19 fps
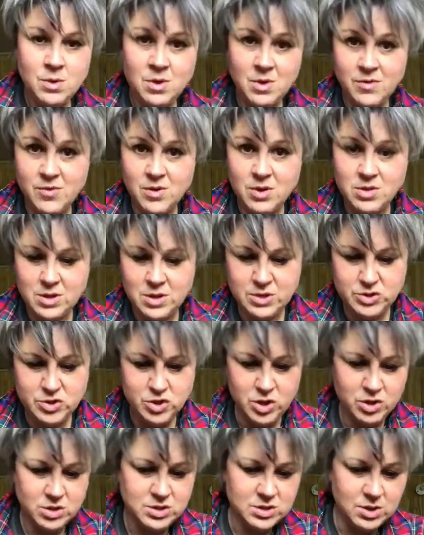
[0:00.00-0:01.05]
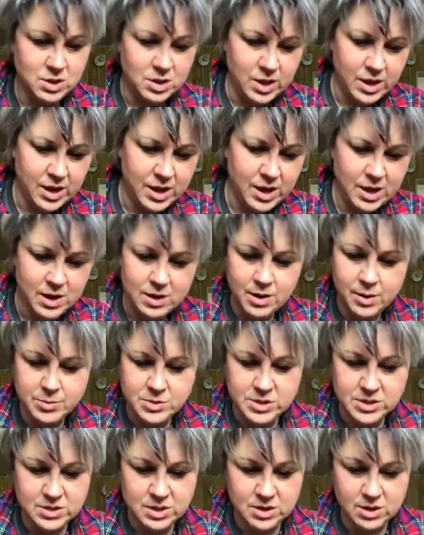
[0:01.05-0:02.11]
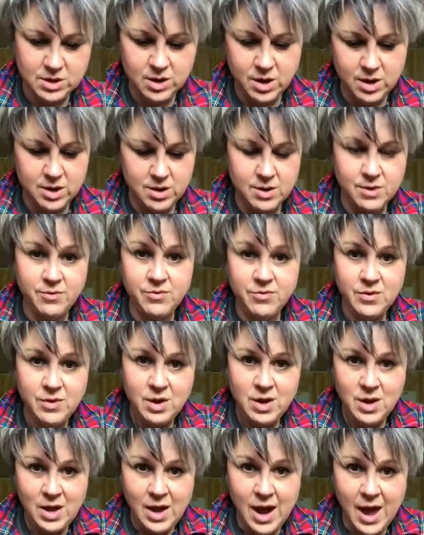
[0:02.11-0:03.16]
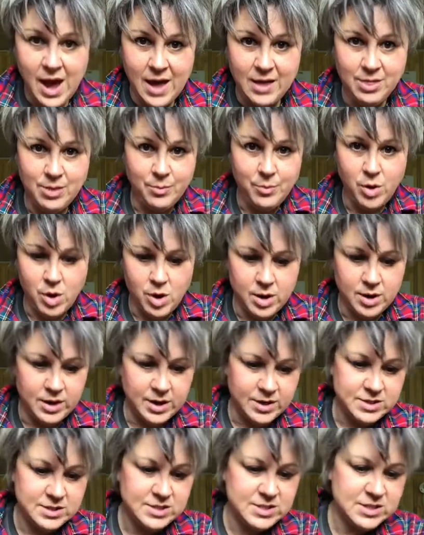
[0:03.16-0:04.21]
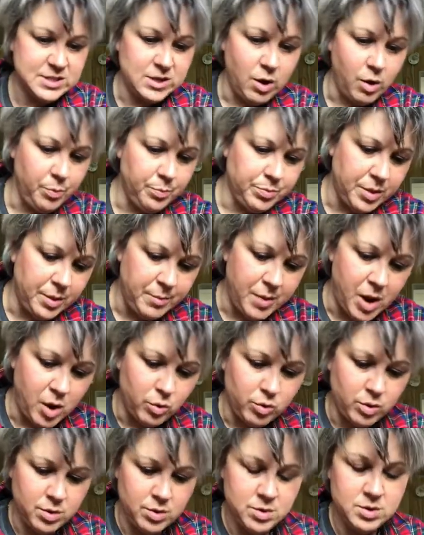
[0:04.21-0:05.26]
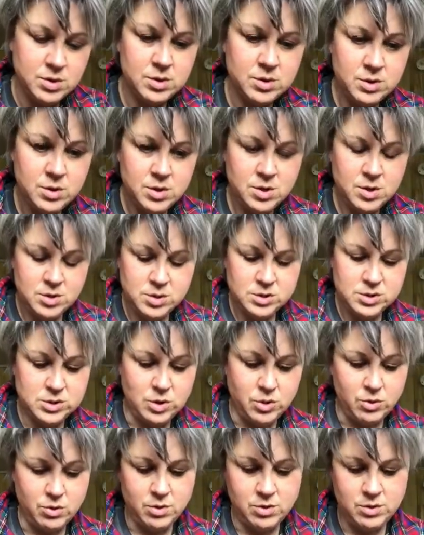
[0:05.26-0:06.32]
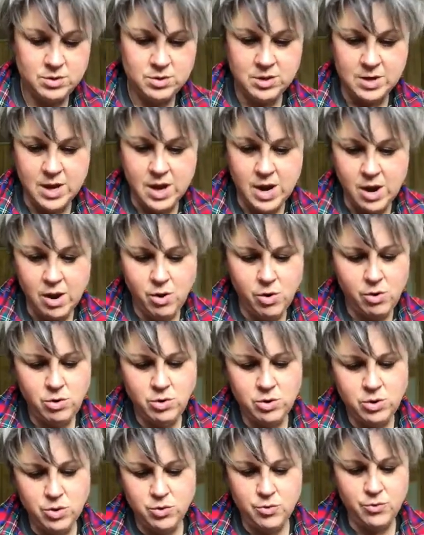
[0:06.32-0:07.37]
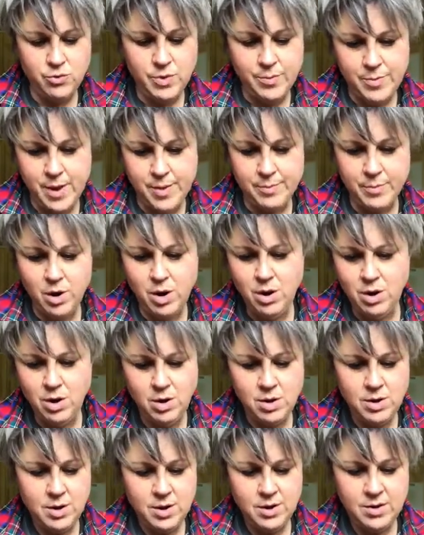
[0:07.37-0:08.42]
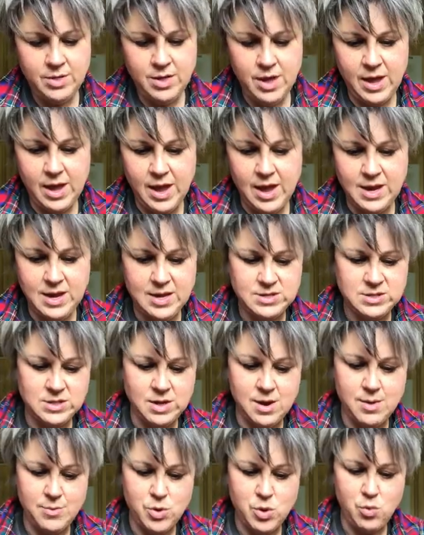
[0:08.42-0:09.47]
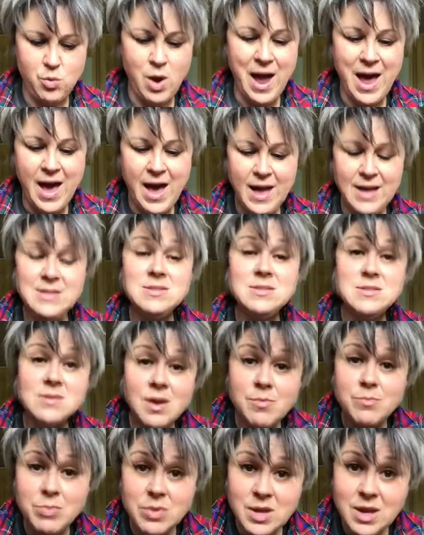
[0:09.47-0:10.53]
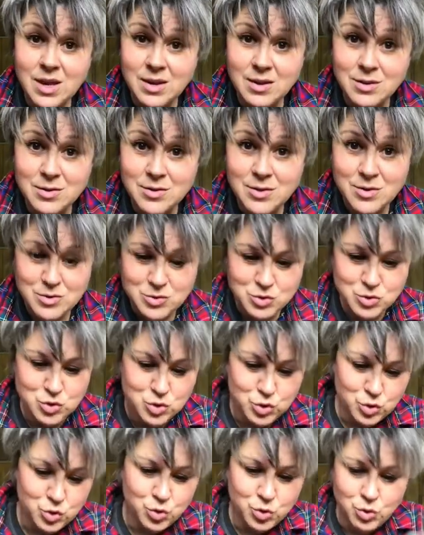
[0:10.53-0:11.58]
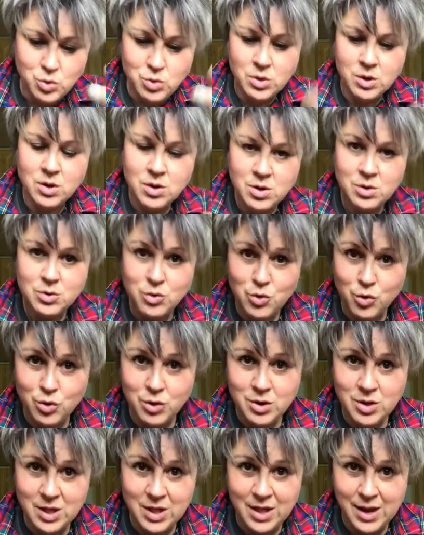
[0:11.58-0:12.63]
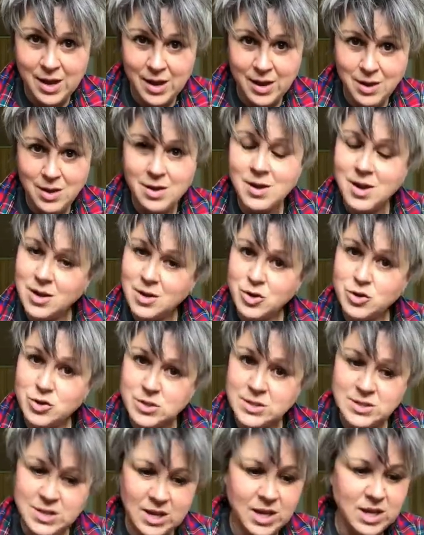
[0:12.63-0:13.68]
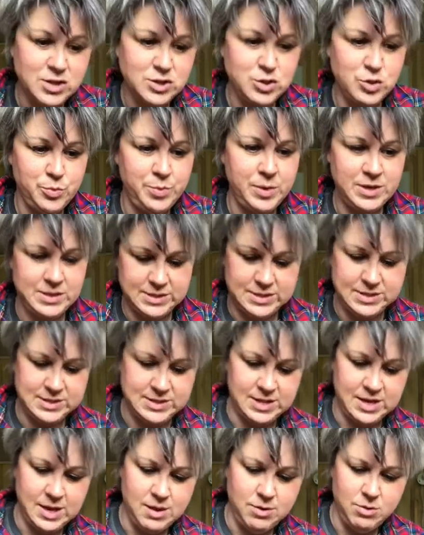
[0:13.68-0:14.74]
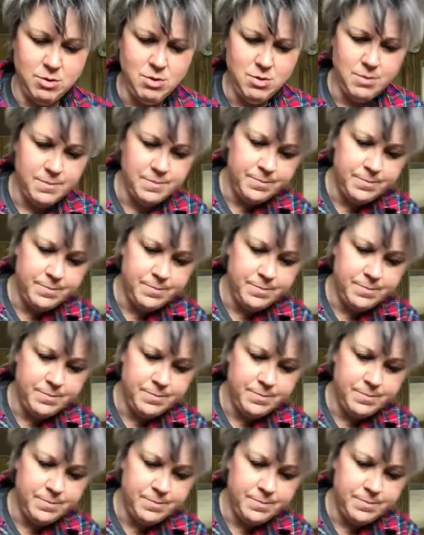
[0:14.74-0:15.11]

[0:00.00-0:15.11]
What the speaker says: I've got these chunks of clay and I'm just going to kind of add them on and sculpt them out. So now you remember that anytime you add something to your clay and you're sticking two pieces together,